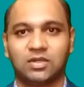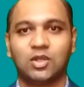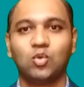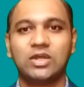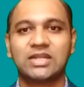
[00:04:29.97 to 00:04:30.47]

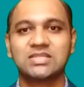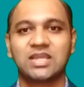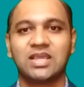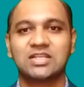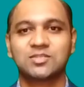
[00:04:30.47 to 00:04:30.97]
Now let us
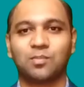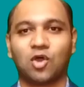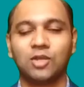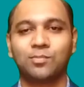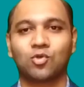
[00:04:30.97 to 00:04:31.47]
take a
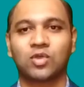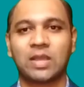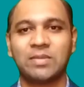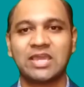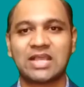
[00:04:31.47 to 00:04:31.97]
small
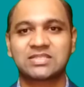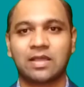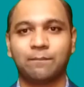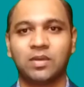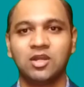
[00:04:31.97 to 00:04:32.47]
programming
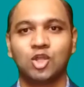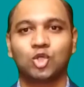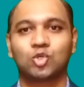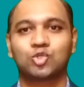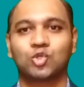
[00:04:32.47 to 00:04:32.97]
example
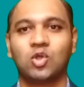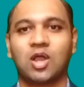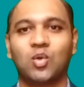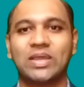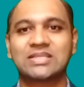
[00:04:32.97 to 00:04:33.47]
to show
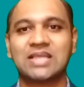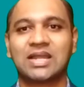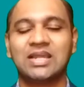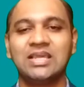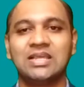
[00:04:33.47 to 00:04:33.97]
how
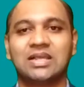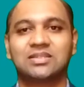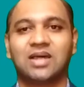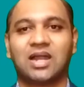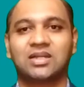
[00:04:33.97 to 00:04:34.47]
exactly
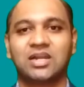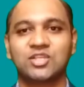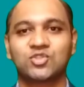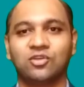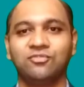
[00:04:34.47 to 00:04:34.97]
the
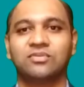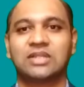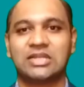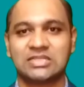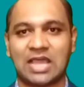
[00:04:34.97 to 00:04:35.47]
address of
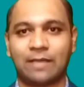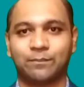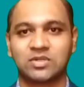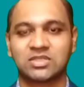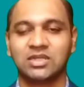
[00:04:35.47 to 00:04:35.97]
that is
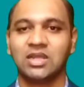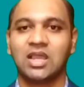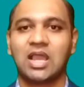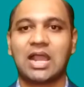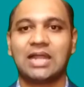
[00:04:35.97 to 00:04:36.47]
ampersand
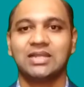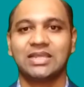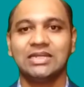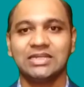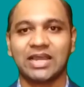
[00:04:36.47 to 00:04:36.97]
and
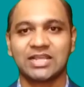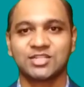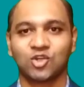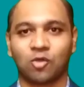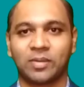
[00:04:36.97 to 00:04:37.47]

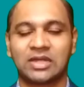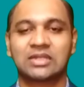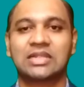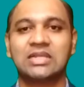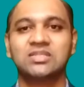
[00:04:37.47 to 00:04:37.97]
indirection
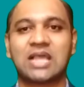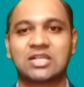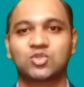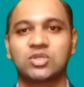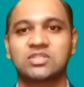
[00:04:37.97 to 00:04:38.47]
operator that is
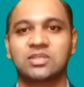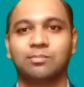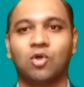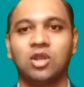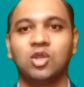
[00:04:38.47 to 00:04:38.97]
asterisk
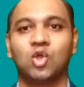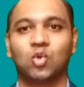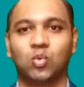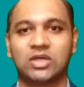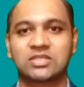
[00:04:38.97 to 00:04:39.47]
symbol
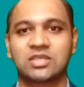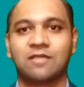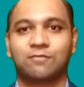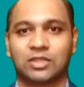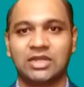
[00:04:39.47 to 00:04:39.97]
works.
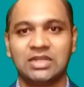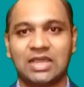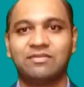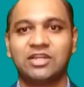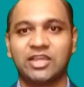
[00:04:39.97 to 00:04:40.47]
For that
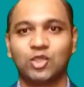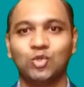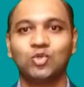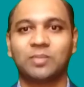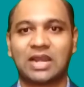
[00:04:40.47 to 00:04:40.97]
I will take
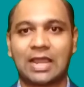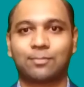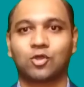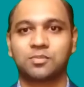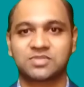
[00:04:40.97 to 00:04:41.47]
you to my
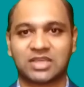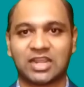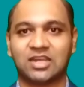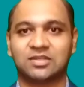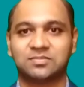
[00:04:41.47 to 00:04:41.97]
laptop
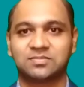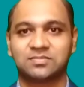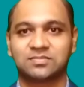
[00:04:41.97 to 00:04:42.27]
screen.